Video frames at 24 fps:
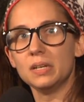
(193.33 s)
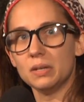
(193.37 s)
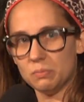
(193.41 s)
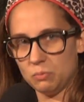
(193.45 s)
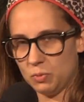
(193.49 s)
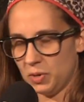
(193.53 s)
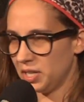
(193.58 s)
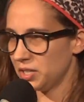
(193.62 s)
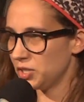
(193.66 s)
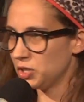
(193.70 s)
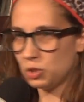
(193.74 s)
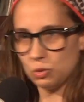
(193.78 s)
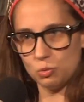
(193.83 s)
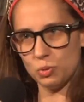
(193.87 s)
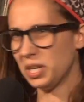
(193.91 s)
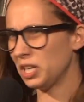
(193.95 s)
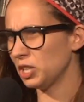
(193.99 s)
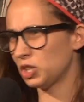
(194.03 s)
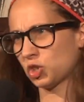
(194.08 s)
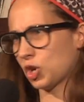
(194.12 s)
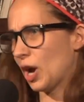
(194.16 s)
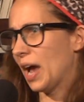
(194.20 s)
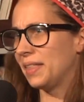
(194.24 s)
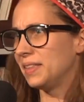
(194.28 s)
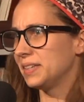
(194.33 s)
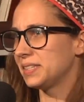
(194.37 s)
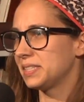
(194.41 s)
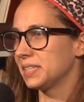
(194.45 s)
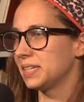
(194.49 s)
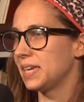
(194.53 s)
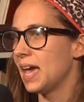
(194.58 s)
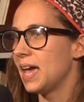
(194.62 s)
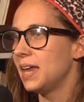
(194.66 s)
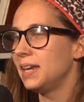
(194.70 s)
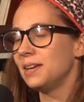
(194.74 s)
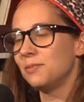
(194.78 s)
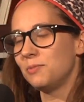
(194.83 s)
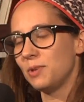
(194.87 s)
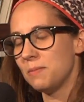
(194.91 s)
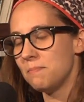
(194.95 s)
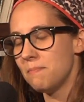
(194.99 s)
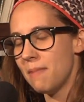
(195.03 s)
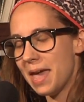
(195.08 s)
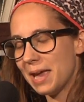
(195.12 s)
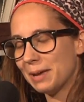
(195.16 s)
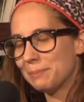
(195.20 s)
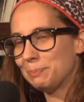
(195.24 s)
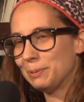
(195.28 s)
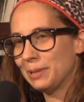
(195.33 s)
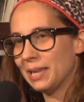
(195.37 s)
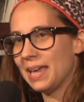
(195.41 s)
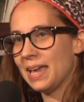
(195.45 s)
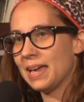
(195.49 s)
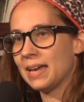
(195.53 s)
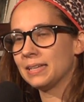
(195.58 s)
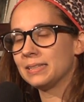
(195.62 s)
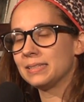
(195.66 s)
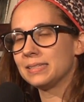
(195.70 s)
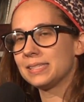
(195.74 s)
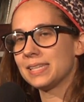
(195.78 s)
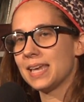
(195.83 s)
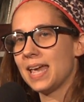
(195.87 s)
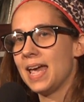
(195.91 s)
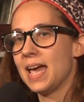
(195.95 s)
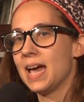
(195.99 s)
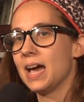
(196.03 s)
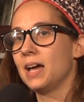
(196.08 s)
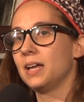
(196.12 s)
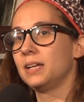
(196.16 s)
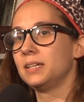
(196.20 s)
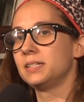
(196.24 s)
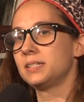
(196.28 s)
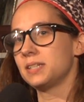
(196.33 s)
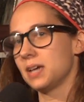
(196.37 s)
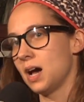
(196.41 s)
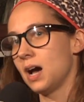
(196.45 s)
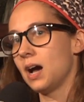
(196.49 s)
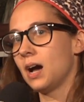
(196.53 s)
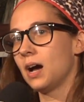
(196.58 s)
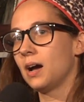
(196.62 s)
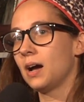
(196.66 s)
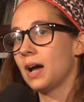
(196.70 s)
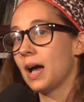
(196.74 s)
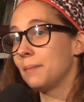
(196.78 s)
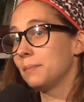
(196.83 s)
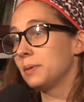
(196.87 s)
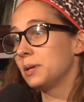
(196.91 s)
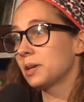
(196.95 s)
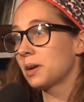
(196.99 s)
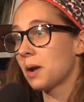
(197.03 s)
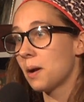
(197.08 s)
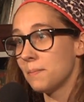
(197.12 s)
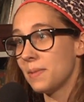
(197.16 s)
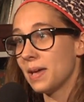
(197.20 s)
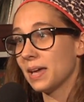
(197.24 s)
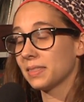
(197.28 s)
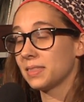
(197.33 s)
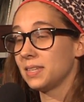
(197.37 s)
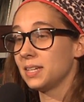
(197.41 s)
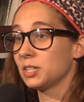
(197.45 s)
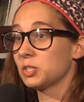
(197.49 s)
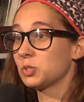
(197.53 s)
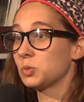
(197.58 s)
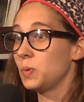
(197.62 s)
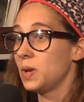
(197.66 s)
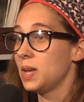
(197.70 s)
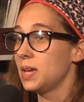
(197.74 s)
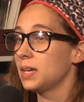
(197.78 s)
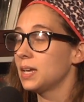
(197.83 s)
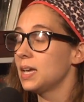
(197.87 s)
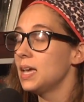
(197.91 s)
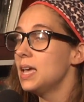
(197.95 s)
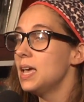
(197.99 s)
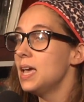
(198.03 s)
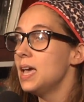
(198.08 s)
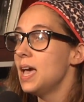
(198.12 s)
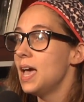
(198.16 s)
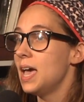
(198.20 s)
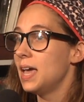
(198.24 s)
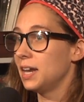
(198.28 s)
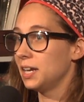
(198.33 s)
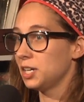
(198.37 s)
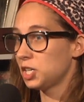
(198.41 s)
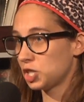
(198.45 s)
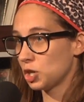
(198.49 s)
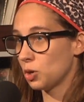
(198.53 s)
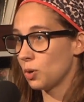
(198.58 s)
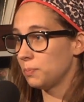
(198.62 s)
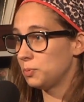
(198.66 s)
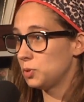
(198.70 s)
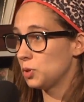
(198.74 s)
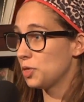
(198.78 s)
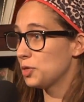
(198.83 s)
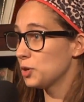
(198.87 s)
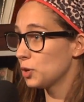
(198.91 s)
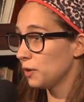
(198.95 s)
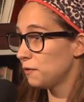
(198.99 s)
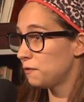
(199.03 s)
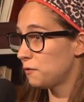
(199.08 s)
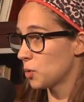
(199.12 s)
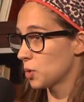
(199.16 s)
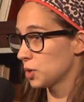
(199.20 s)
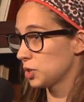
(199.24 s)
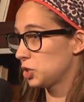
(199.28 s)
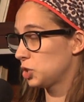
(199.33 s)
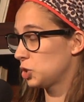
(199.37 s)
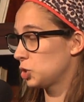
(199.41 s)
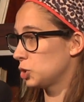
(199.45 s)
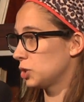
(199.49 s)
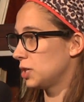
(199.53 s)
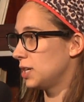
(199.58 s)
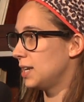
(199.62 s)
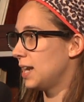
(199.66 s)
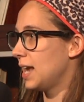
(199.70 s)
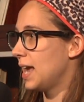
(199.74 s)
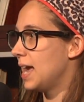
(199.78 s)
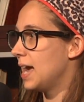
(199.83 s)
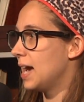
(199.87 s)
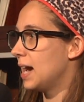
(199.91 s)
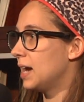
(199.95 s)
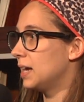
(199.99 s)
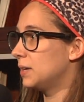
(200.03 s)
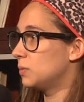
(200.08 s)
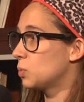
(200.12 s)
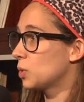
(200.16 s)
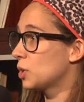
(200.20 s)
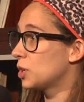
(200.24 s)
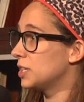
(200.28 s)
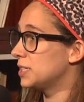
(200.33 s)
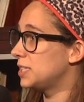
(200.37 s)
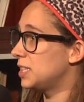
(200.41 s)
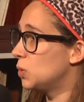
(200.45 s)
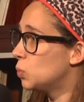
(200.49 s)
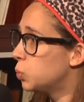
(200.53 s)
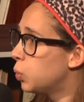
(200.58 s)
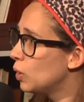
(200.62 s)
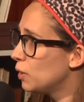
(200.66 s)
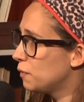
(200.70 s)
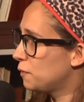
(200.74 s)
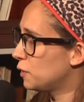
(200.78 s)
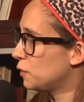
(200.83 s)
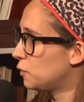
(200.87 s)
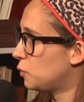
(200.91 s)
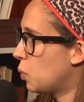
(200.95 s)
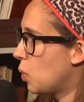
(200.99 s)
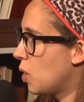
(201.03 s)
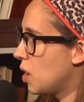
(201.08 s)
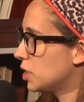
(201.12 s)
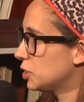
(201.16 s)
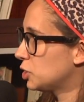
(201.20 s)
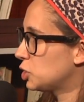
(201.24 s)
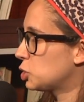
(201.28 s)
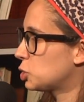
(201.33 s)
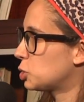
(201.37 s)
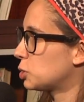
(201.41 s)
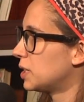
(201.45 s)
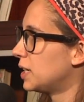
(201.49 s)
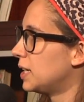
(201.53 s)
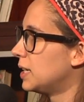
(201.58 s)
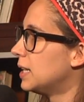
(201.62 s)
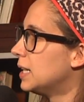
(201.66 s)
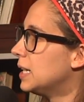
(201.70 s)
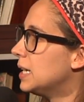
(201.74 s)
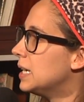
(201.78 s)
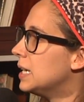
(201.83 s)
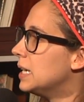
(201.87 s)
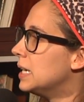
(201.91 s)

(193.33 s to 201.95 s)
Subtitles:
we could try this again, and we make plans, and I'm gonna come back the next week, and I show up to 34th Street, and we're gonna see Wolf of Wall Street.